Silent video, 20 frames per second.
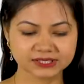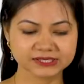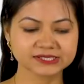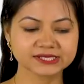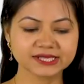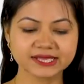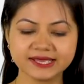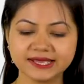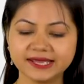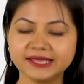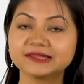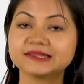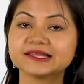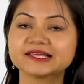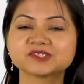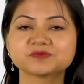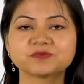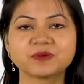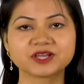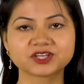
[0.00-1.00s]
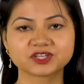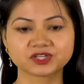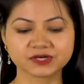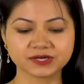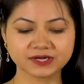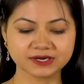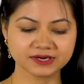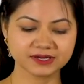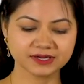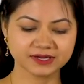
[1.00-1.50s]
See in this picture,
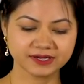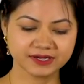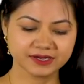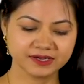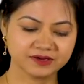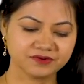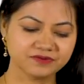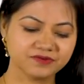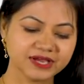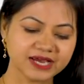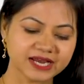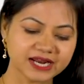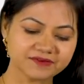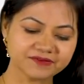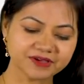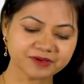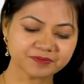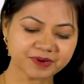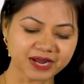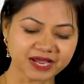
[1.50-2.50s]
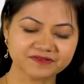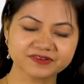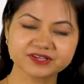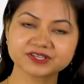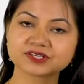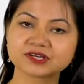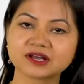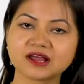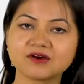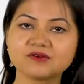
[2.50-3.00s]
we are having
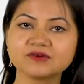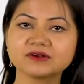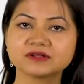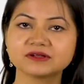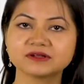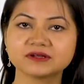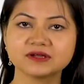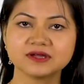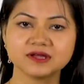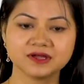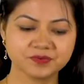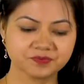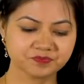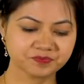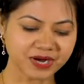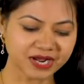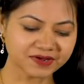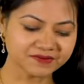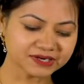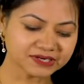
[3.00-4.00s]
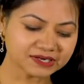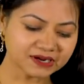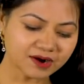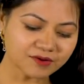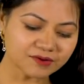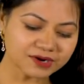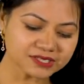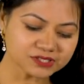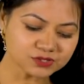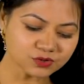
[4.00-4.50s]
private cloud. Private
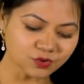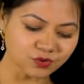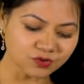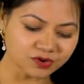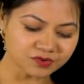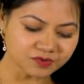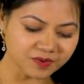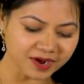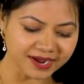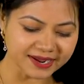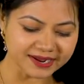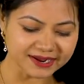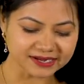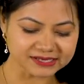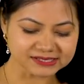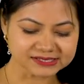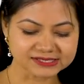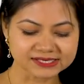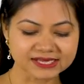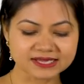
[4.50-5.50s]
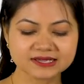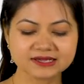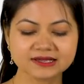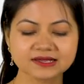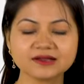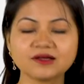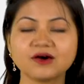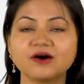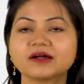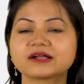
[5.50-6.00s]
cloud is owned by a
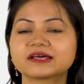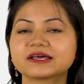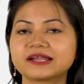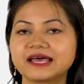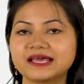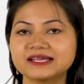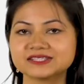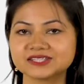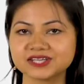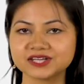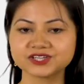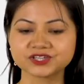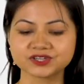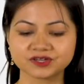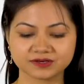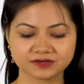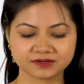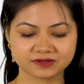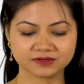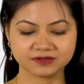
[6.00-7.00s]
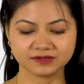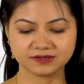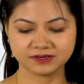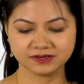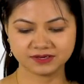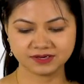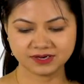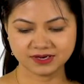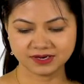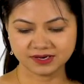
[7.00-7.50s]
single organization.
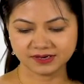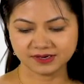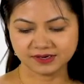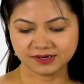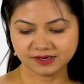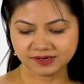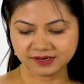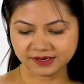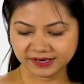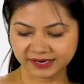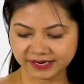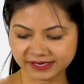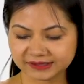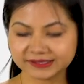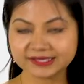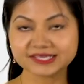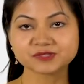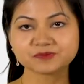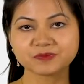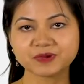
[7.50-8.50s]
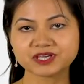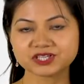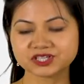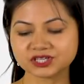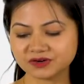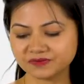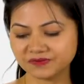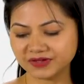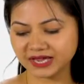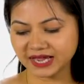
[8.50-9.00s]
In this
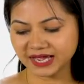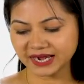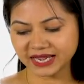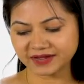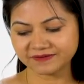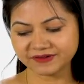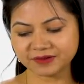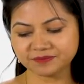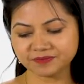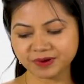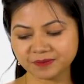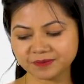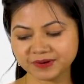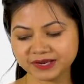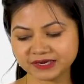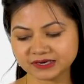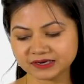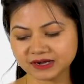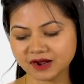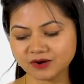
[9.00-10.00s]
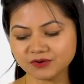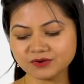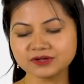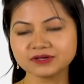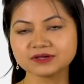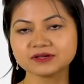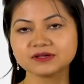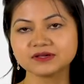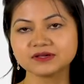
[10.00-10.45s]
picture, we are having public cloud.